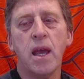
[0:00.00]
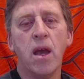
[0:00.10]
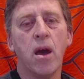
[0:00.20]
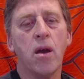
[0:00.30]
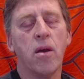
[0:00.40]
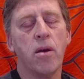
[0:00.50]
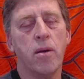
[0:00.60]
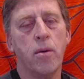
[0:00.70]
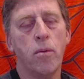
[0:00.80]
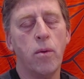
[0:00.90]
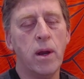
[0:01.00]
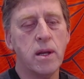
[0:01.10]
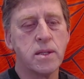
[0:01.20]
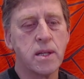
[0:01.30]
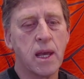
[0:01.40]
go? Where
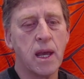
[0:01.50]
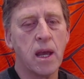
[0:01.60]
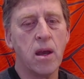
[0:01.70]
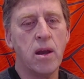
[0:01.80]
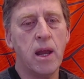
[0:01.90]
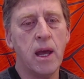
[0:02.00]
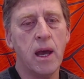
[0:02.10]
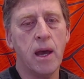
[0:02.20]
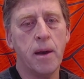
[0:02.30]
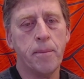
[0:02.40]
does the king go now?